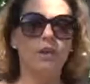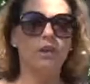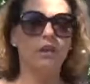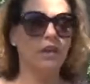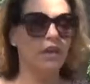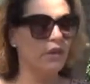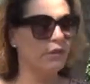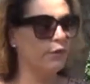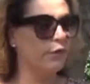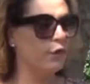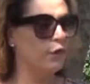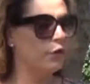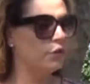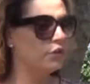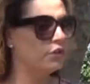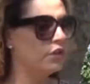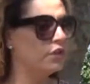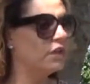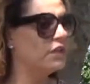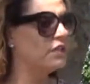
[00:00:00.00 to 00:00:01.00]
looking
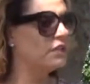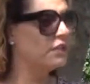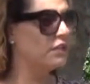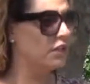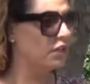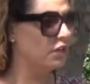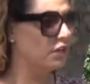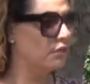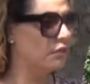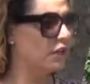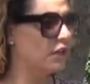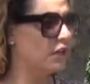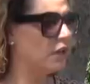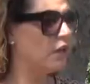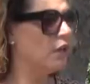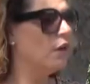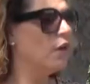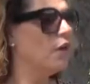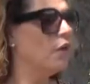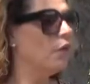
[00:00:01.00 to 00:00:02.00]
forward to continuing
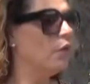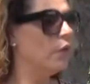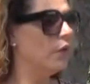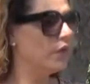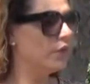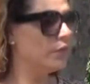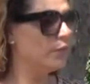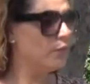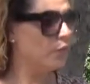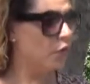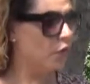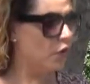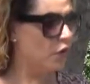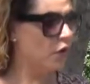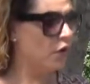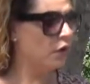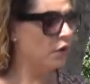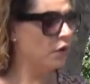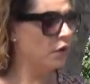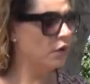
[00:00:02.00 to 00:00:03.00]
with
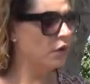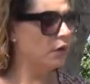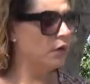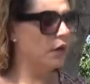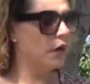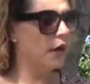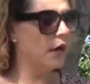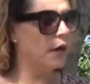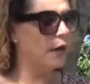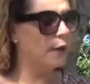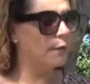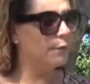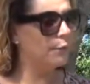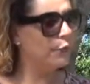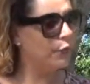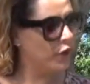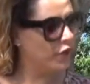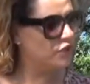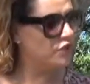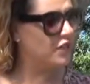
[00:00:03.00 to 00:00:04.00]
more
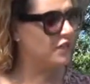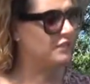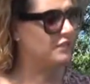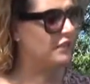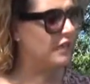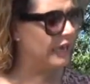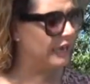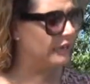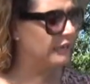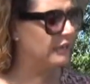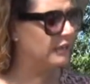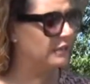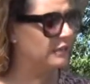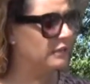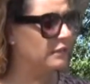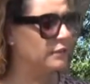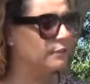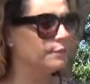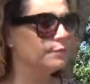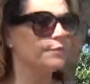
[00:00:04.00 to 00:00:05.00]
projects like
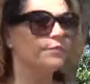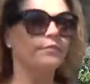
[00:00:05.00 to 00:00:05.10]
this